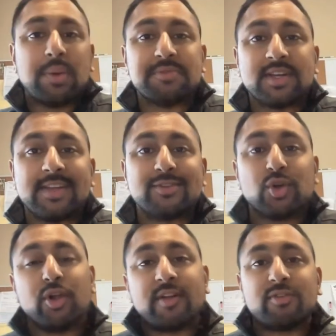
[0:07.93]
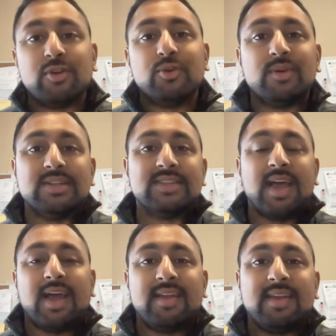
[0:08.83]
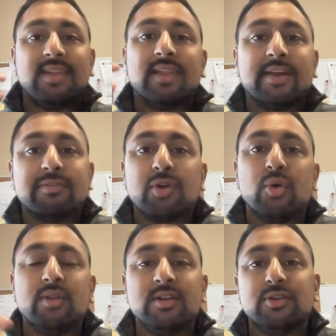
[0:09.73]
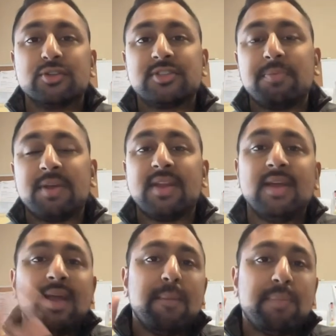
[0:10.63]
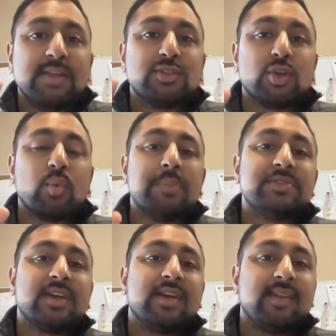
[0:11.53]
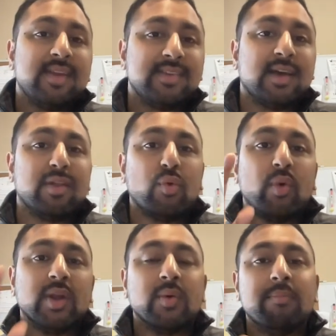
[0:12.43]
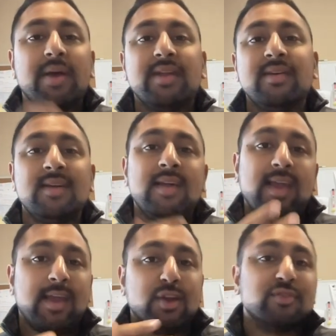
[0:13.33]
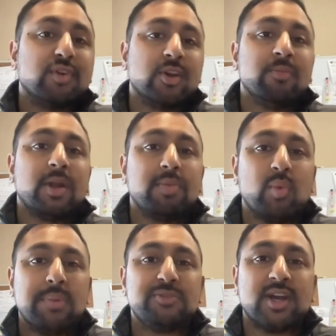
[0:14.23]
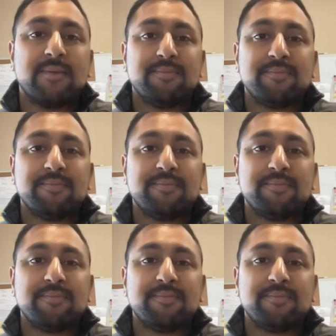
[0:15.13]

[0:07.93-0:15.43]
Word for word: website. So all you have to do is add a line of code into your snippet, paste on your website, and tell it where to embed, and you've got an embeddable web chat.